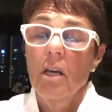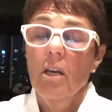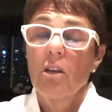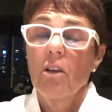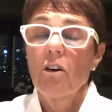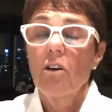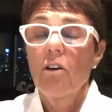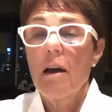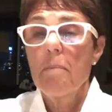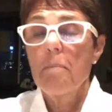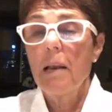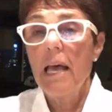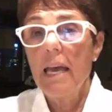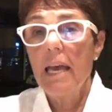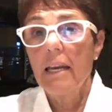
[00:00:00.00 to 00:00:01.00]
year I
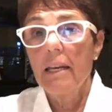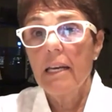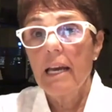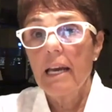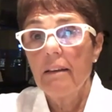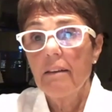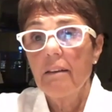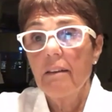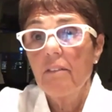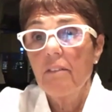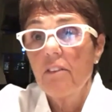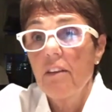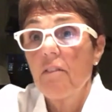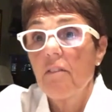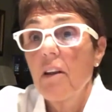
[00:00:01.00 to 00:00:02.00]
played in
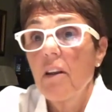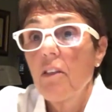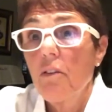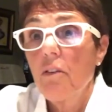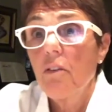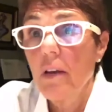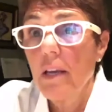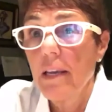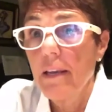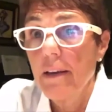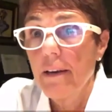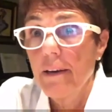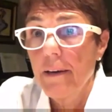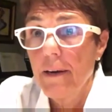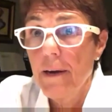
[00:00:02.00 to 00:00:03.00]

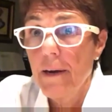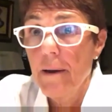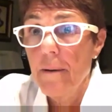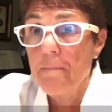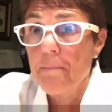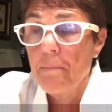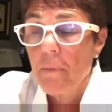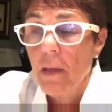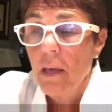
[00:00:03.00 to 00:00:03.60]
1973, um,